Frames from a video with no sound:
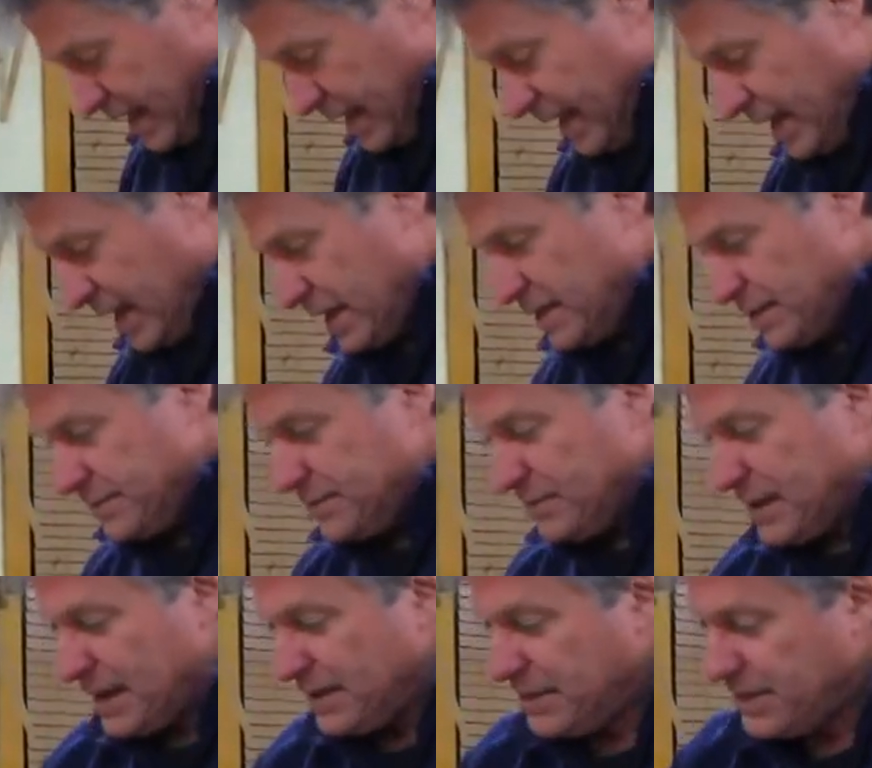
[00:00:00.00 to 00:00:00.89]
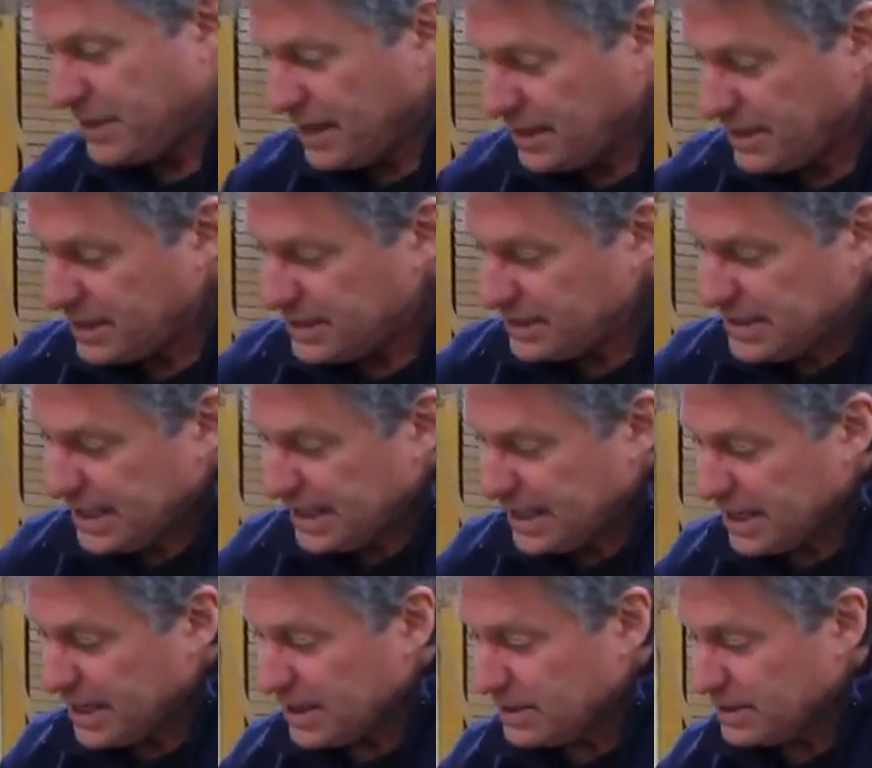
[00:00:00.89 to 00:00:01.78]
And my thickness
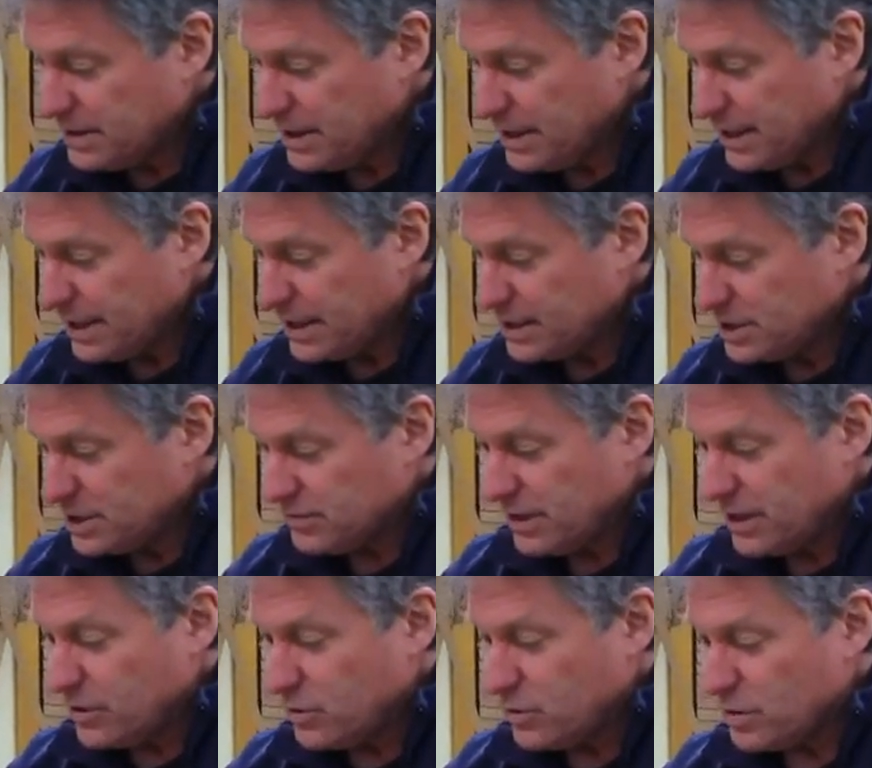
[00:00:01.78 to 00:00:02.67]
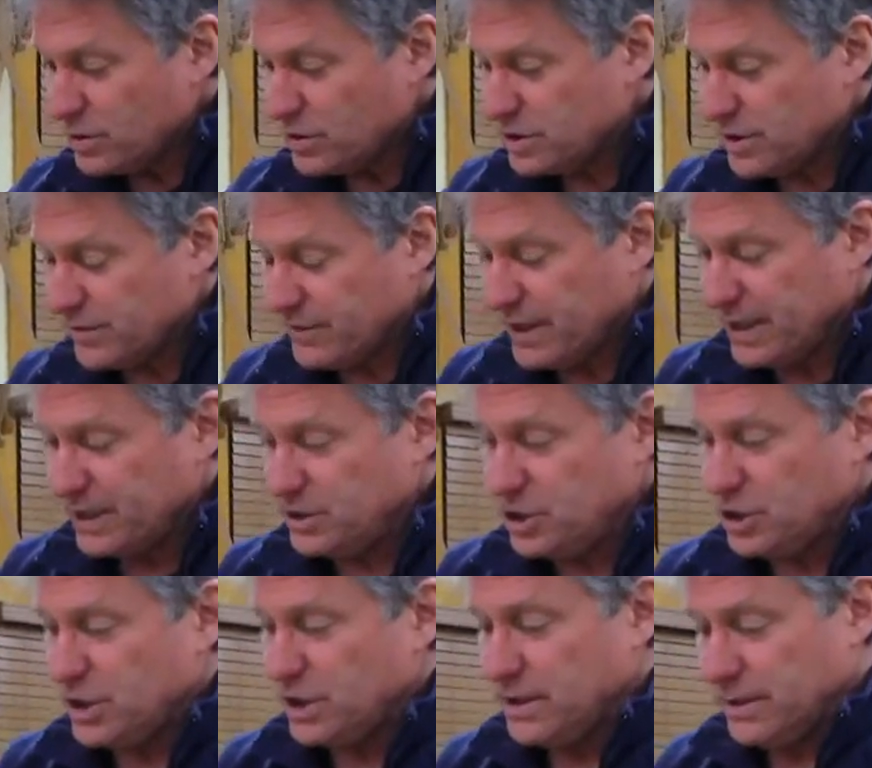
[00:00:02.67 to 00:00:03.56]
here is three quarters of an
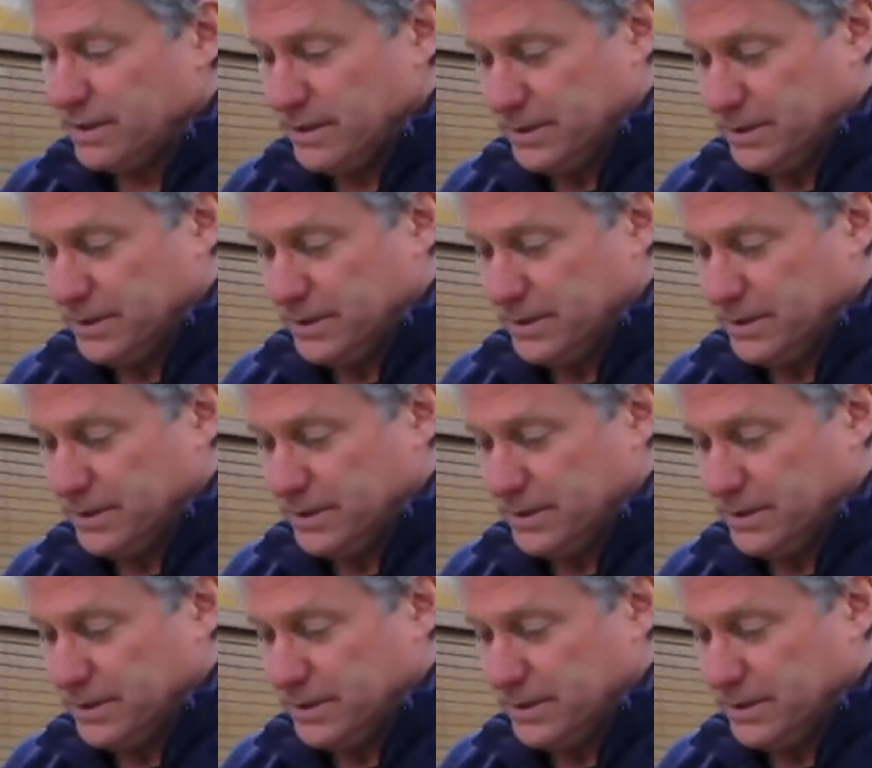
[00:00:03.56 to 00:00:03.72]
inch.